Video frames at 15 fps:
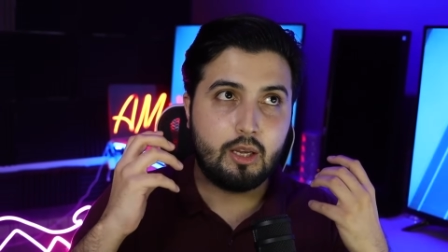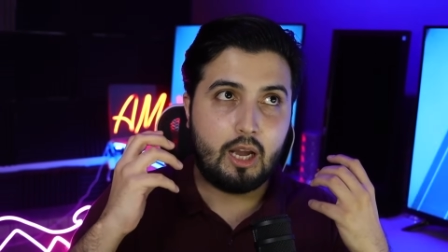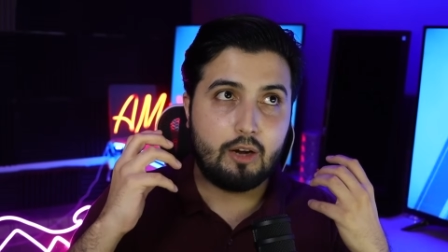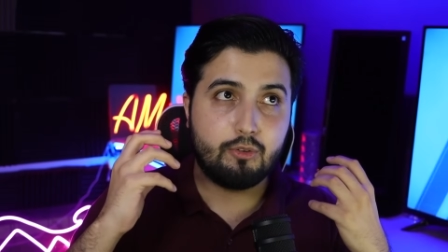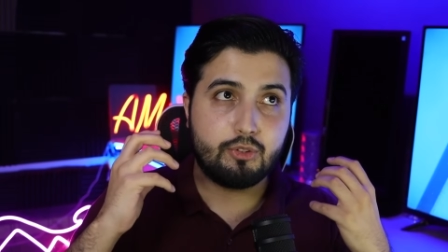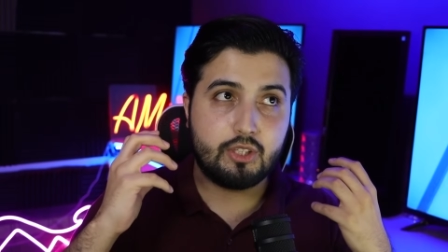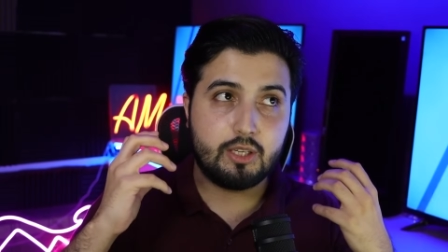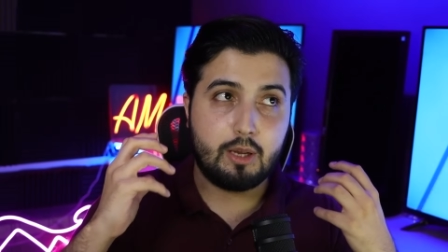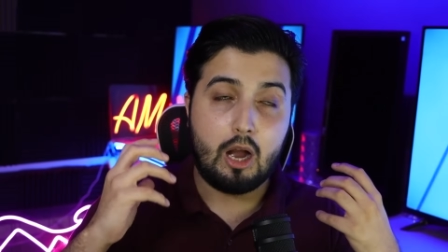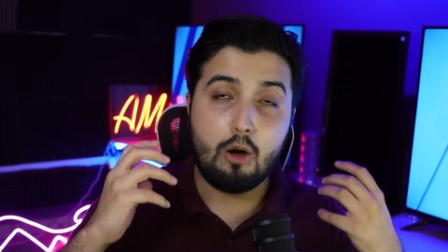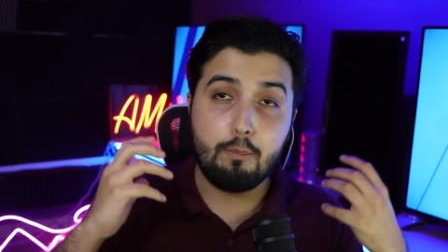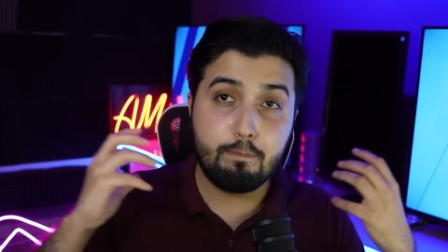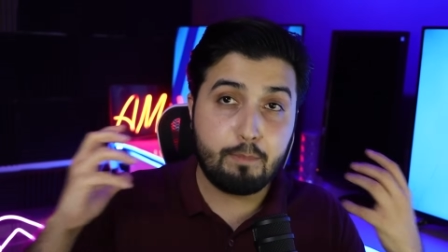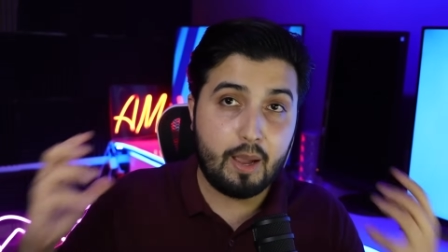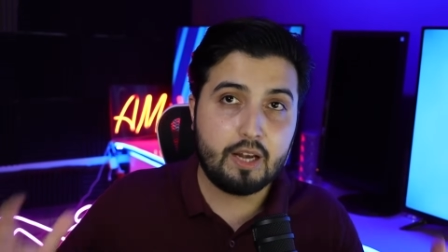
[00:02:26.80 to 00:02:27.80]
I would say
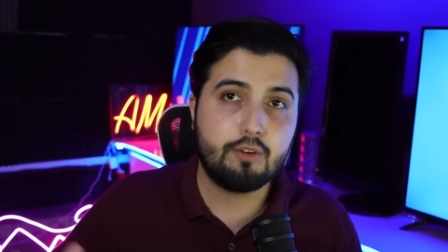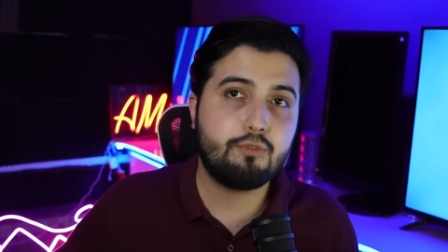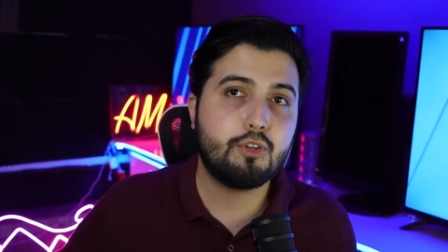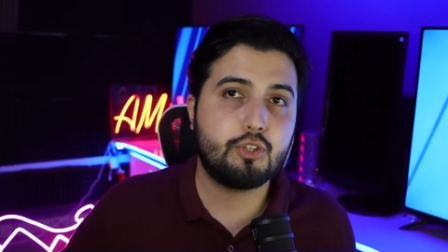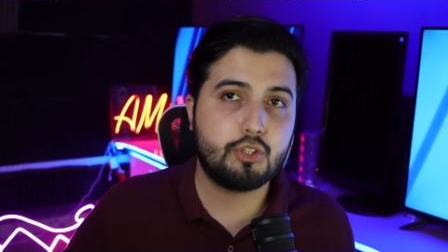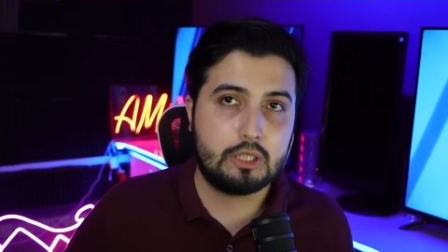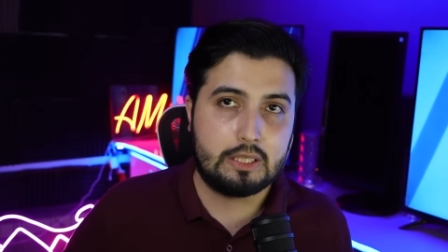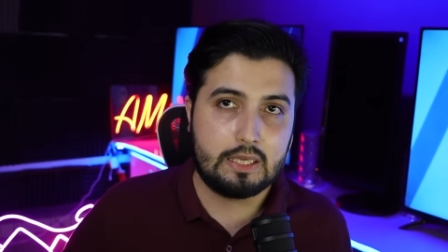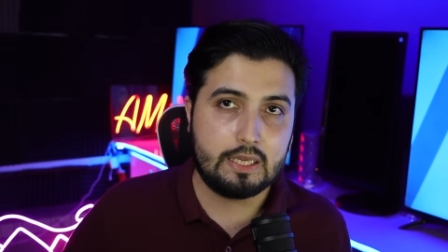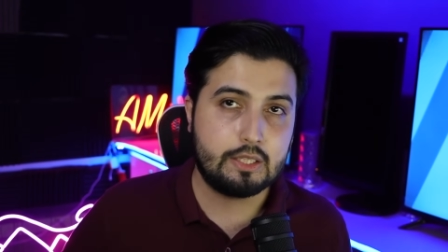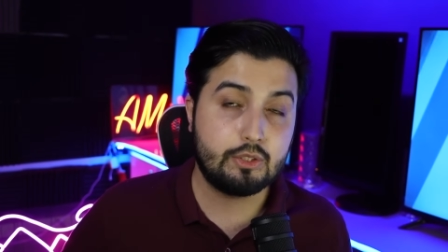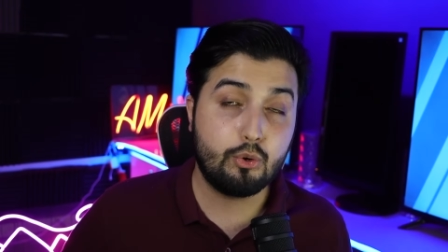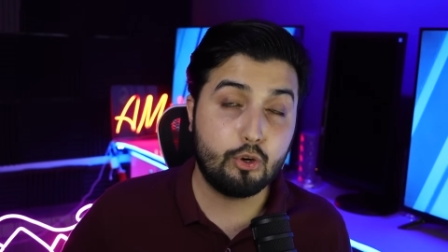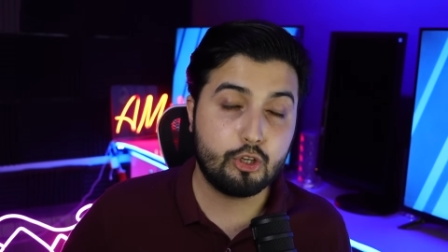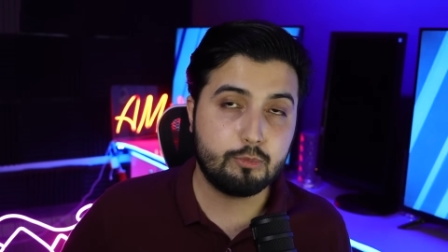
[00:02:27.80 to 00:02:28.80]
how beneficial
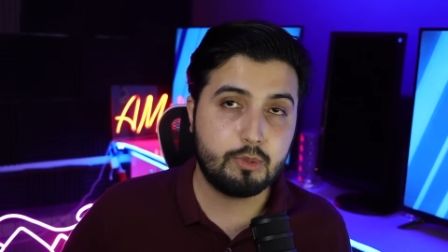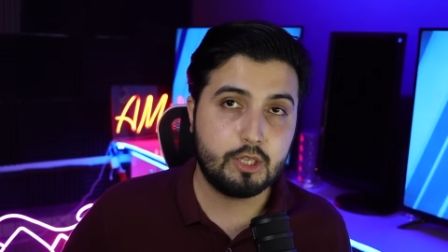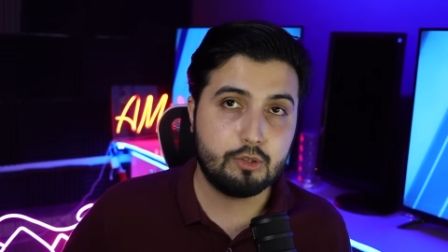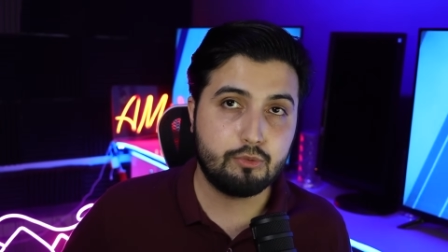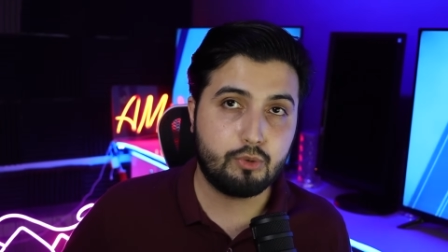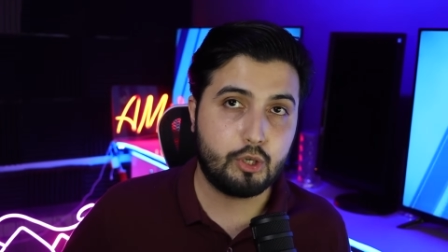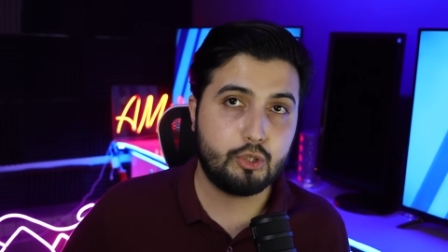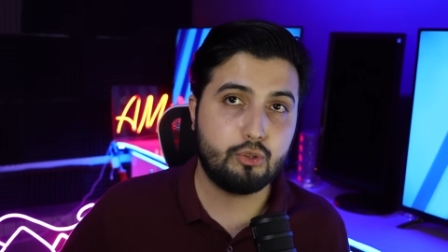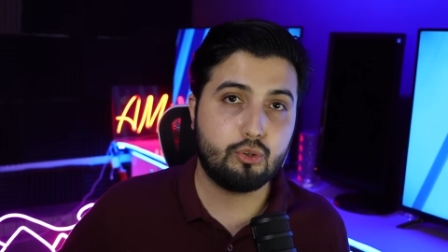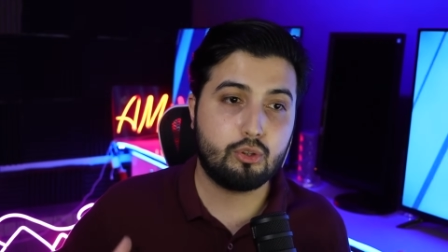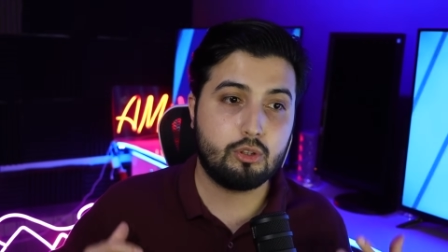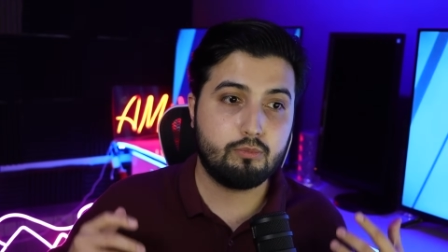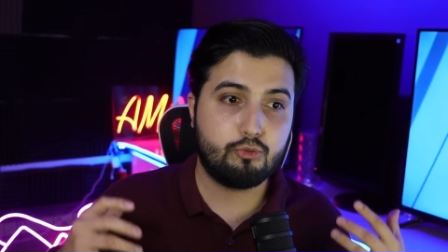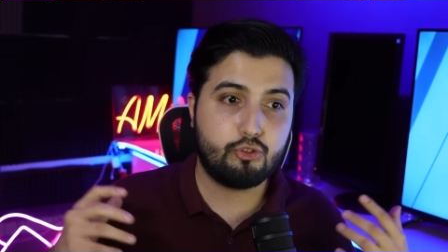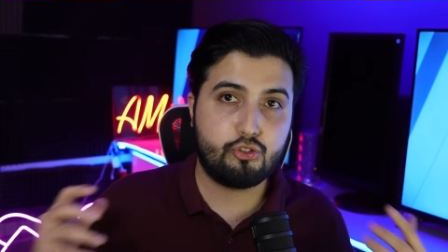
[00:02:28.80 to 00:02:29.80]
it's going to be for
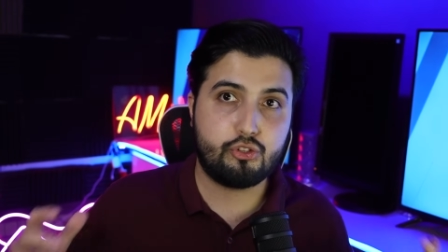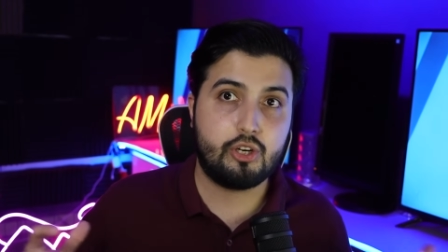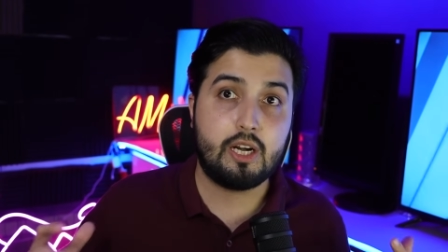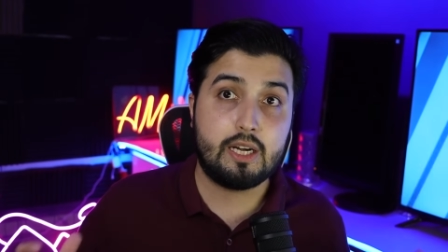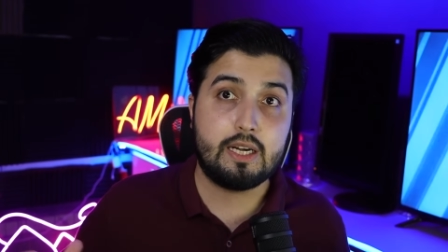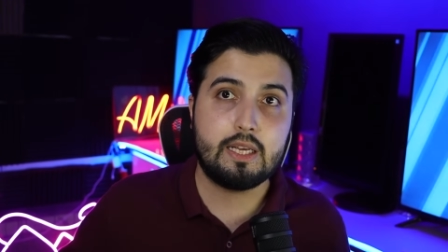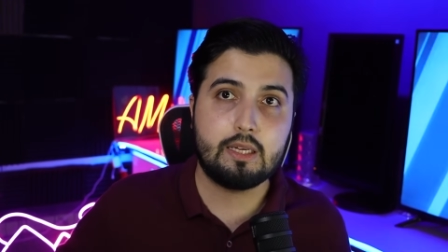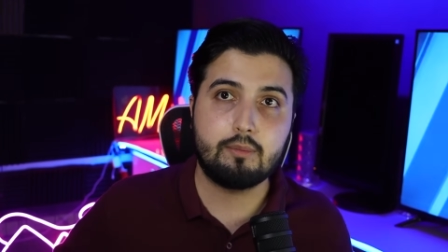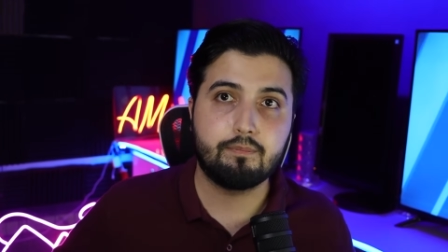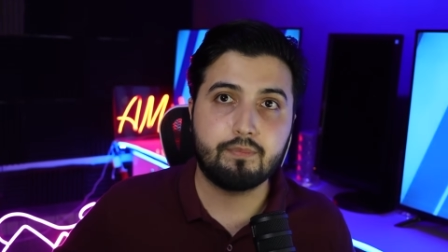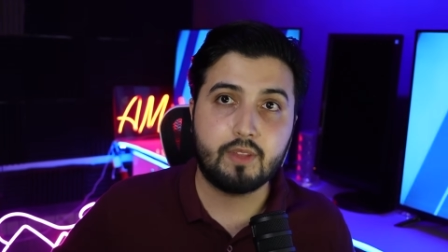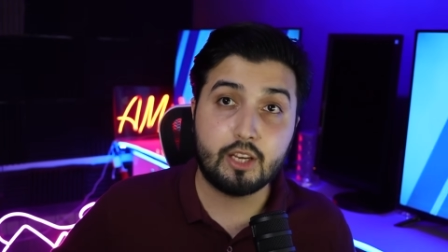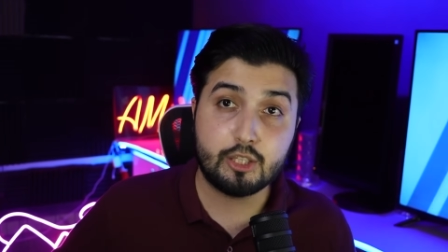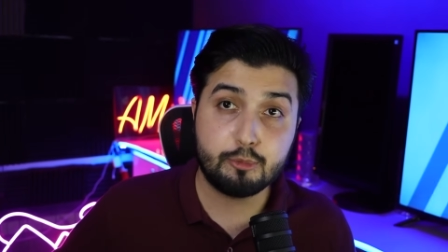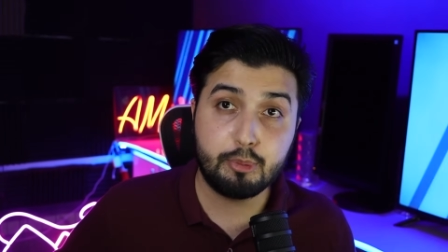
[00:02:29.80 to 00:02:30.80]
your trading
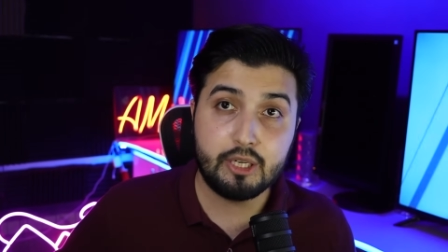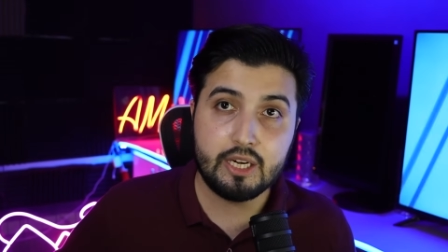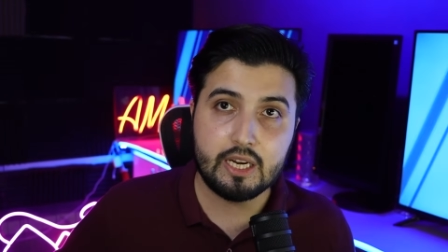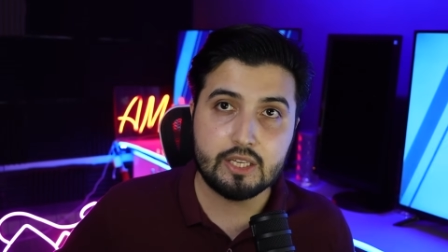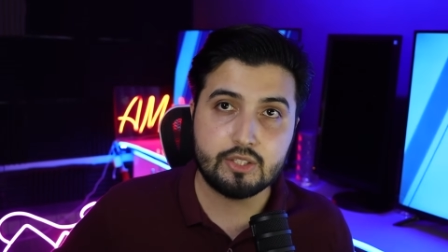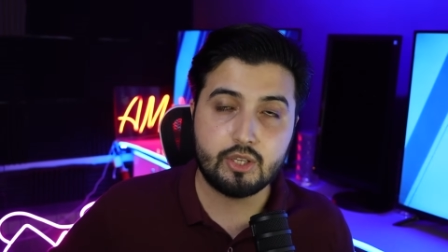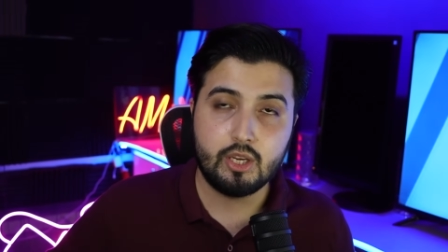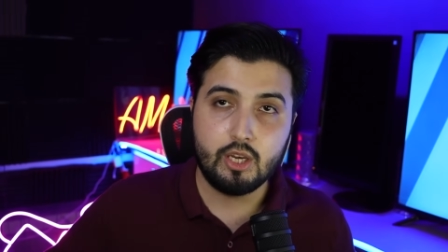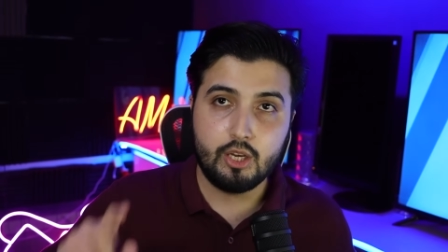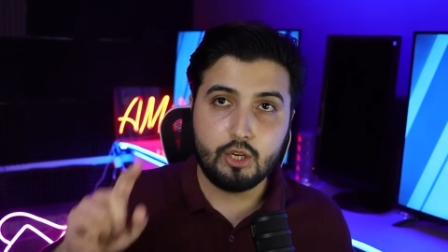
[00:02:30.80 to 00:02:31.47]
experience.